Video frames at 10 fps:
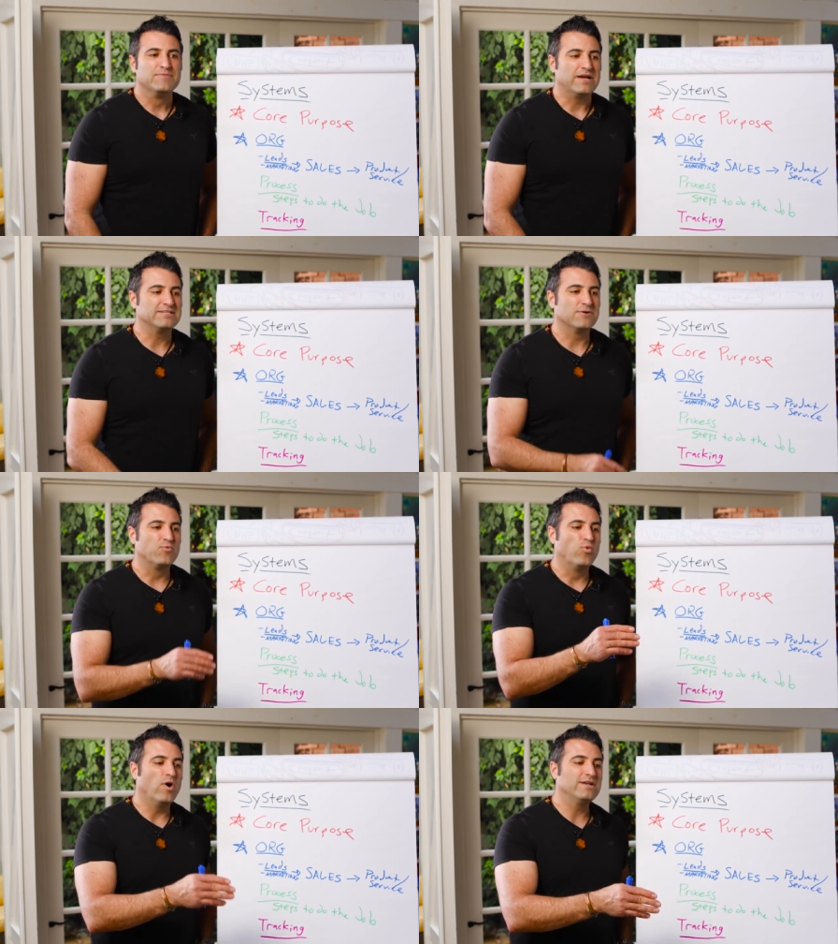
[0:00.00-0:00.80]
And I said,
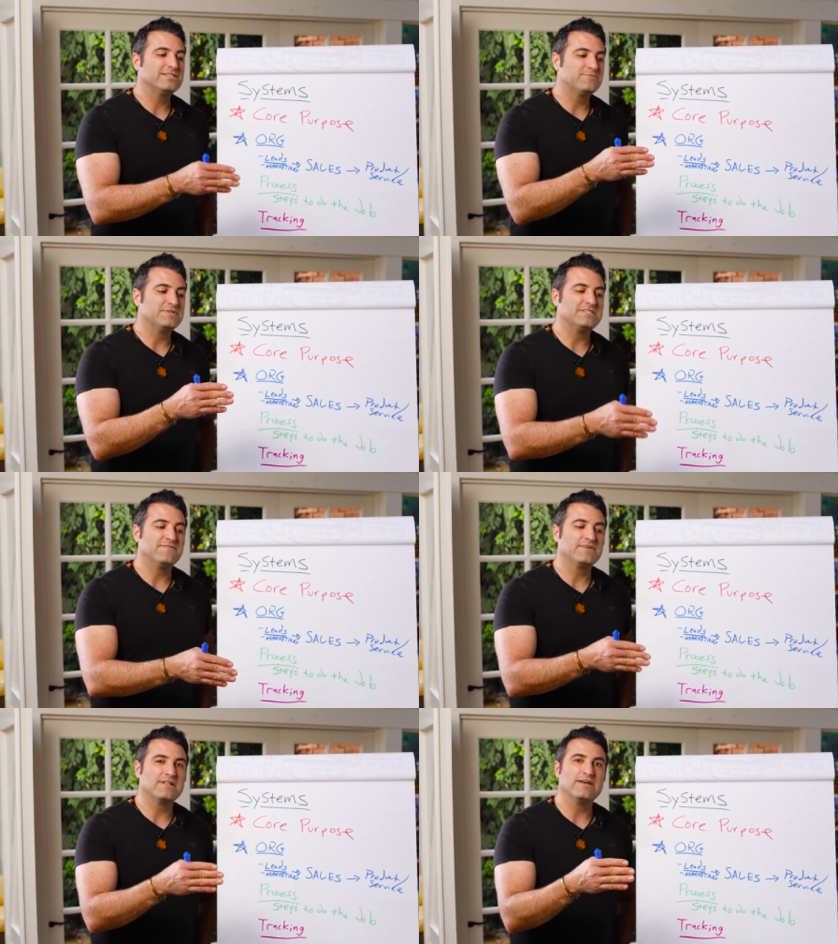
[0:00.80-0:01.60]
what
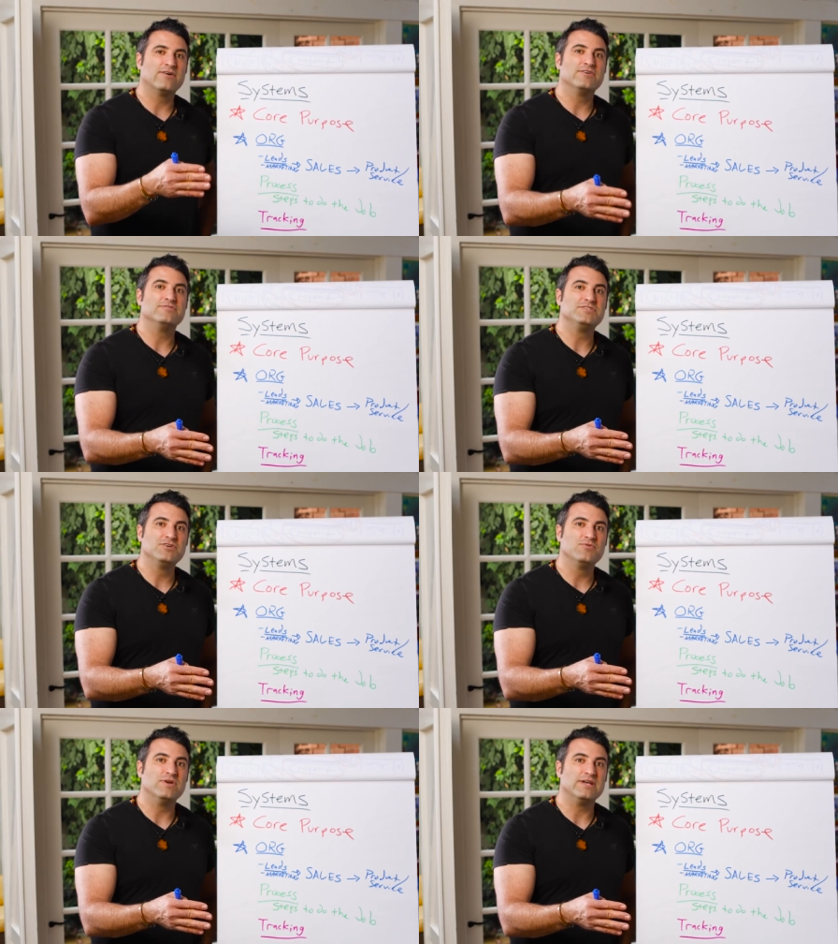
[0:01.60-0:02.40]
specifically are you
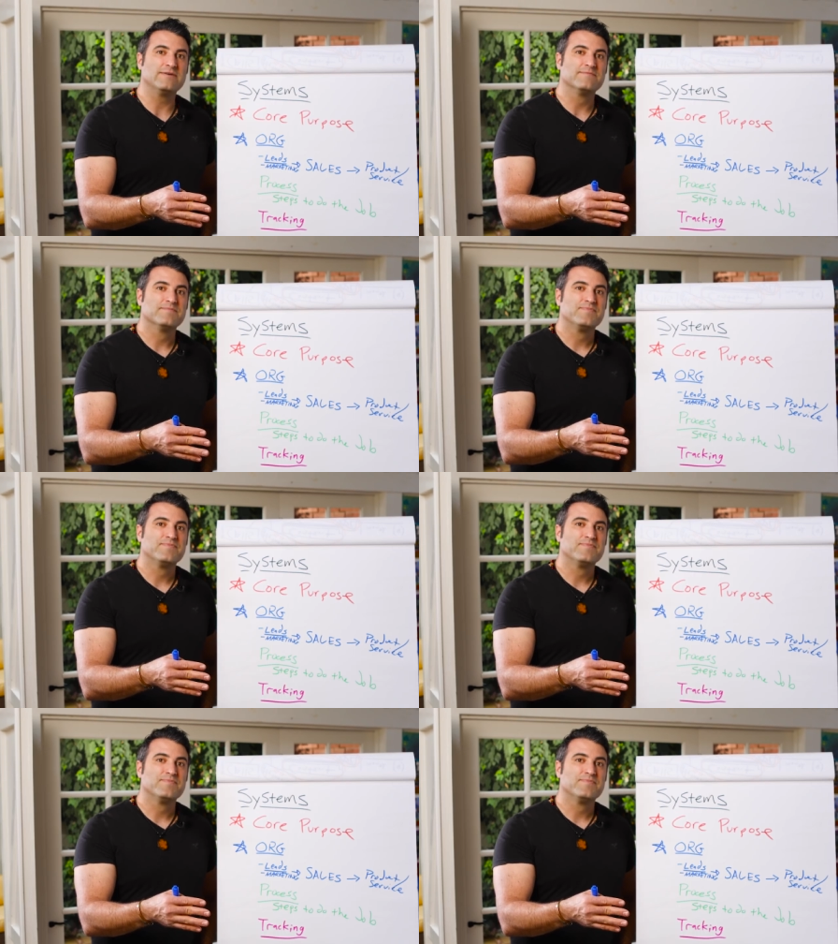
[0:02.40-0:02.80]
doing?